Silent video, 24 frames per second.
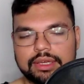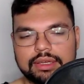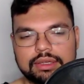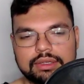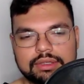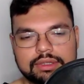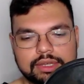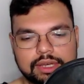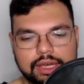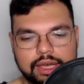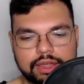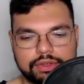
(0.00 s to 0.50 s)

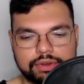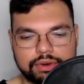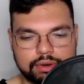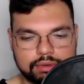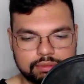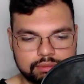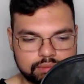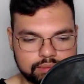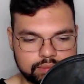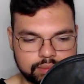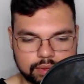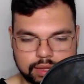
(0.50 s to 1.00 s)

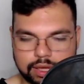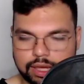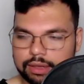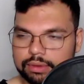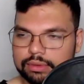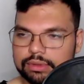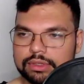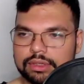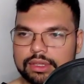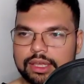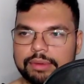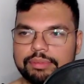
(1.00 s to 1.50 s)
together.
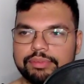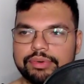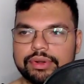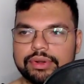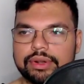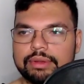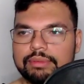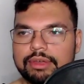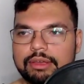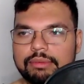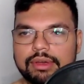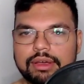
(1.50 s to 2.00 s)
They put
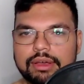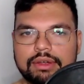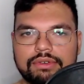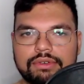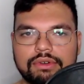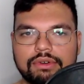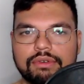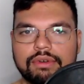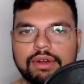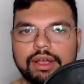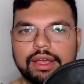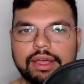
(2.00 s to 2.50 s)
in maybe
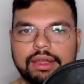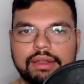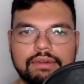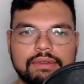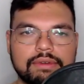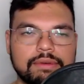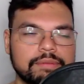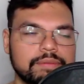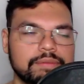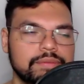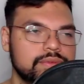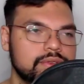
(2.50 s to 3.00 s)
$100,000
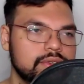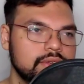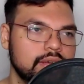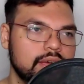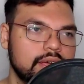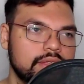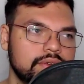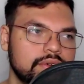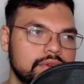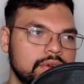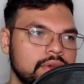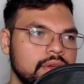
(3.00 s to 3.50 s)

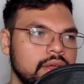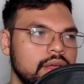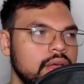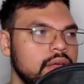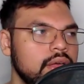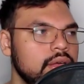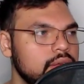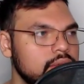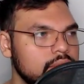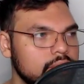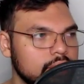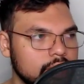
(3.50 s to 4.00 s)
together.
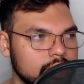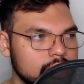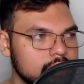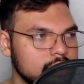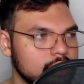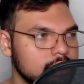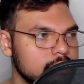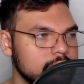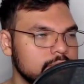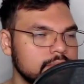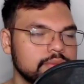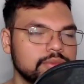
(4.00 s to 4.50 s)
Gets a
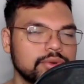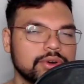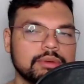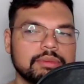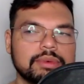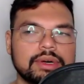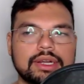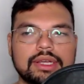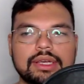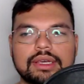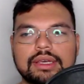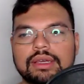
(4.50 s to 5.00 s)
little bit more
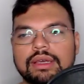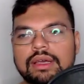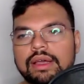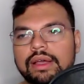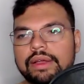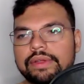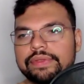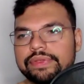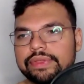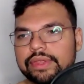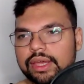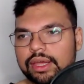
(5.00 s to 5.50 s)
money.
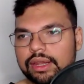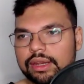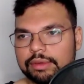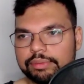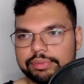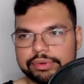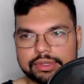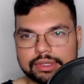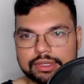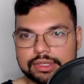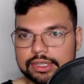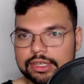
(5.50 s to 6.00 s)
Then he
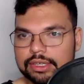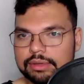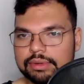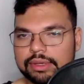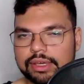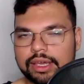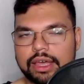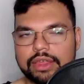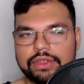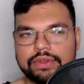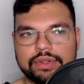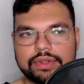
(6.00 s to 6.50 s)
puts a team
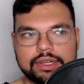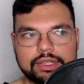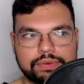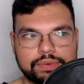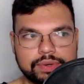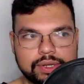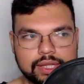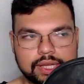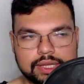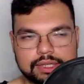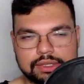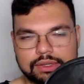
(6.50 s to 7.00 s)
together and he
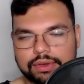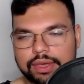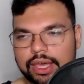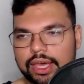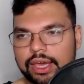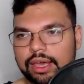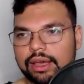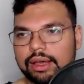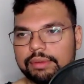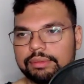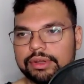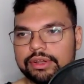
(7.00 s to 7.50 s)
realizes,
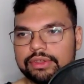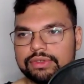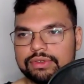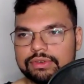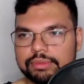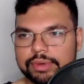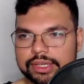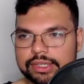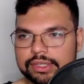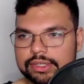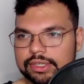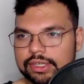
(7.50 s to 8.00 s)
okay, I'm going to do
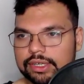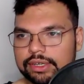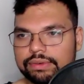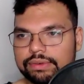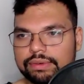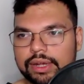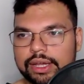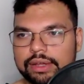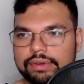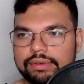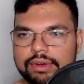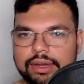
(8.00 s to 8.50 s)
my seed
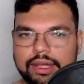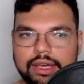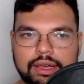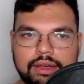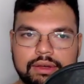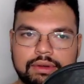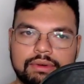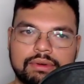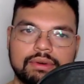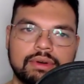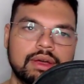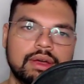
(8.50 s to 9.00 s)
round
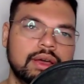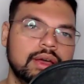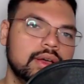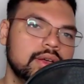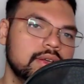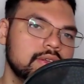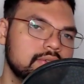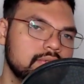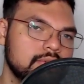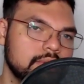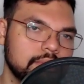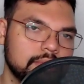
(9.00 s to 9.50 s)
now.
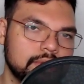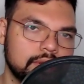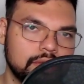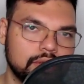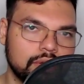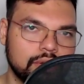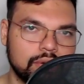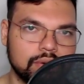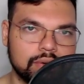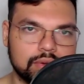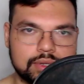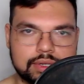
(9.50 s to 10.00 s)
So I'm going to
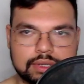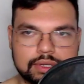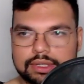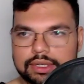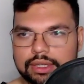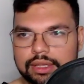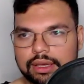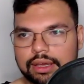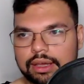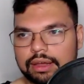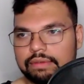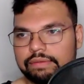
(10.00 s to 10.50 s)
go to
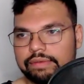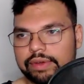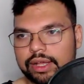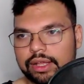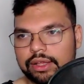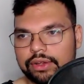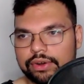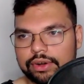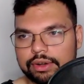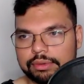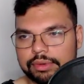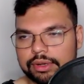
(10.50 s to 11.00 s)
Silicon
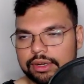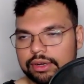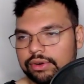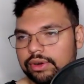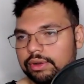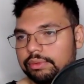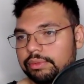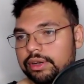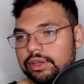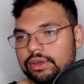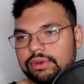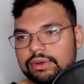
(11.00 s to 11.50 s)
Valley, or I'm
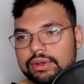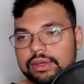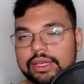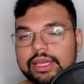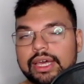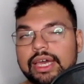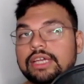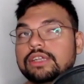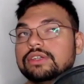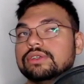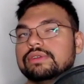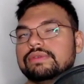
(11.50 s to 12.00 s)
going to go to
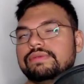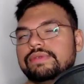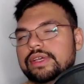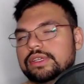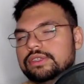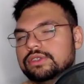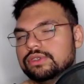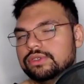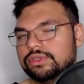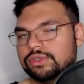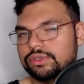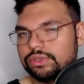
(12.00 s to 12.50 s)
angel
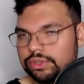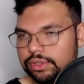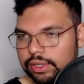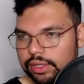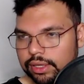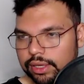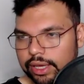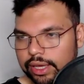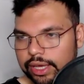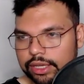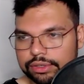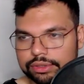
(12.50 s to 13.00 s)
investors,
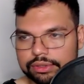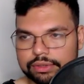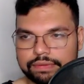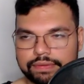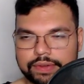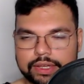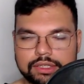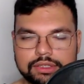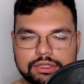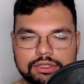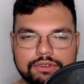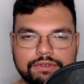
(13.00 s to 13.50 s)
usually. Angel
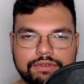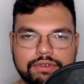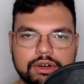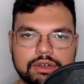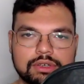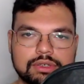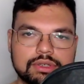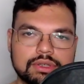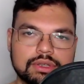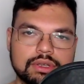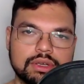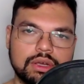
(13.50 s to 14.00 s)
investors
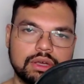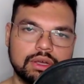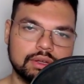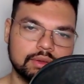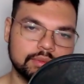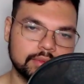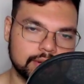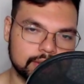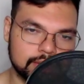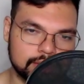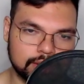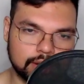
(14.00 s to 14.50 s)
first.
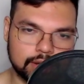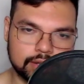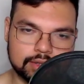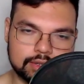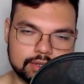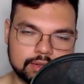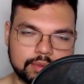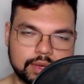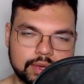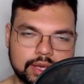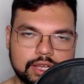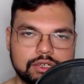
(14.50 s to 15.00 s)
I'm going to talk to
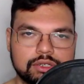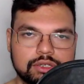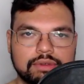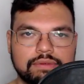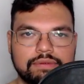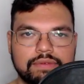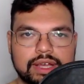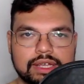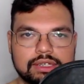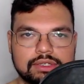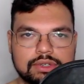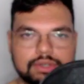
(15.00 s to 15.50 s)
some angel
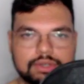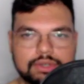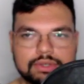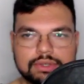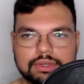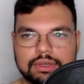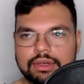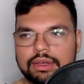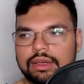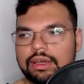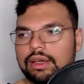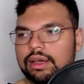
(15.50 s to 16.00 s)
investors.
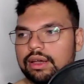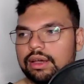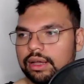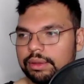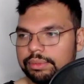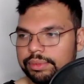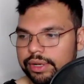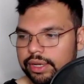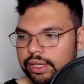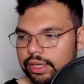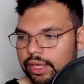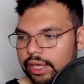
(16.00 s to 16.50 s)
I'm
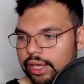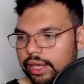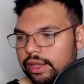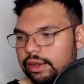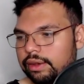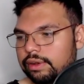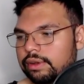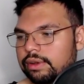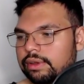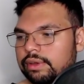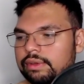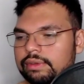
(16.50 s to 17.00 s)
going to
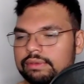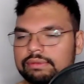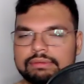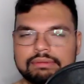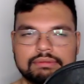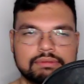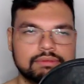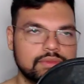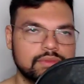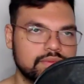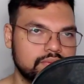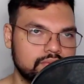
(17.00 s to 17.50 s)
get
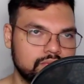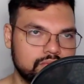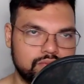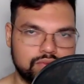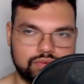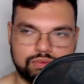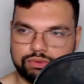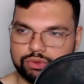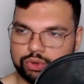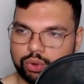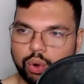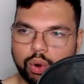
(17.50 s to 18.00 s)

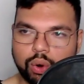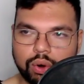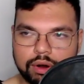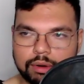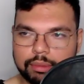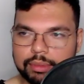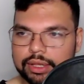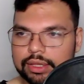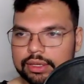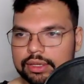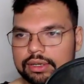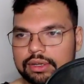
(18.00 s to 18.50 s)

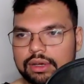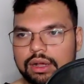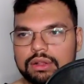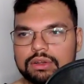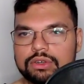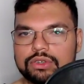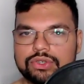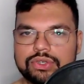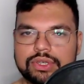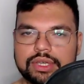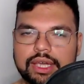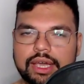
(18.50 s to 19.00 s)

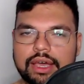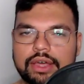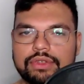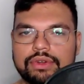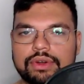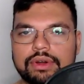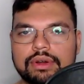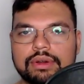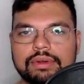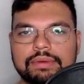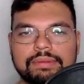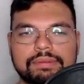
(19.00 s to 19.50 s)
$250,000
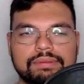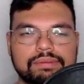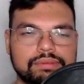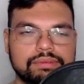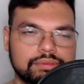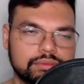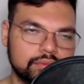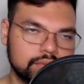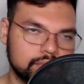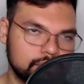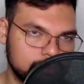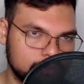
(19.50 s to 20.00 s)
together.
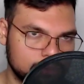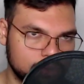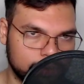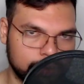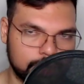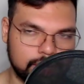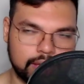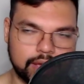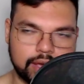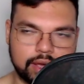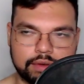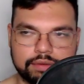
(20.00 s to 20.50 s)

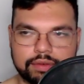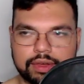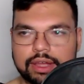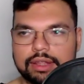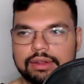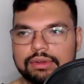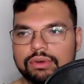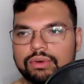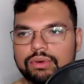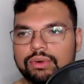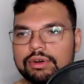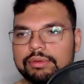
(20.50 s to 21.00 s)
Okay, I've
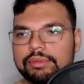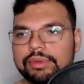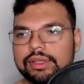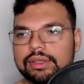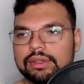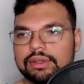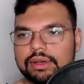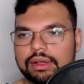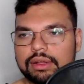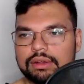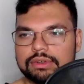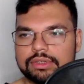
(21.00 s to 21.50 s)
gotten
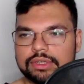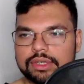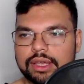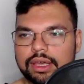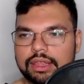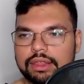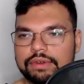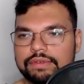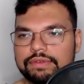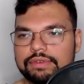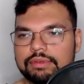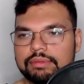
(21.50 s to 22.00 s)
$250,000
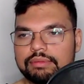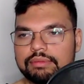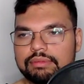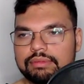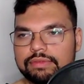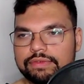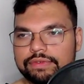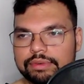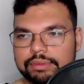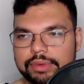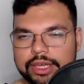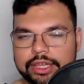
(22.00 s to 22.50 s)
together from
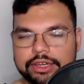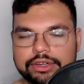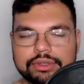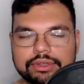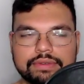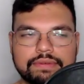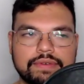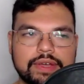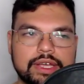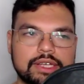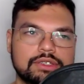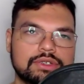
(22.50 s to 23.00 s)
angel
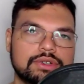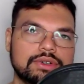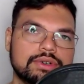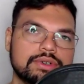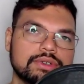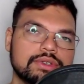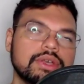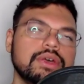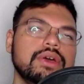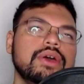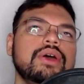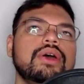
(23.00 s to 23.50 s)

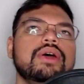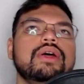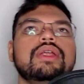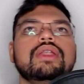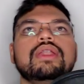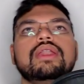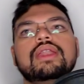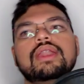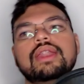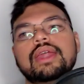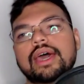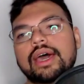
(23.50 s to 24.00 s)
investors.
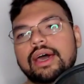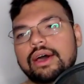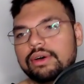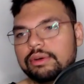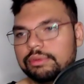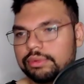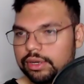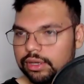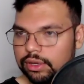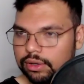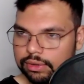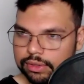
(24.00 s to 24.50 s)
Now I'm
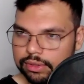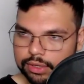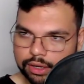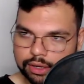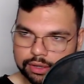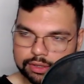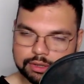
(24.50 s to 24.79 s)
going to go talk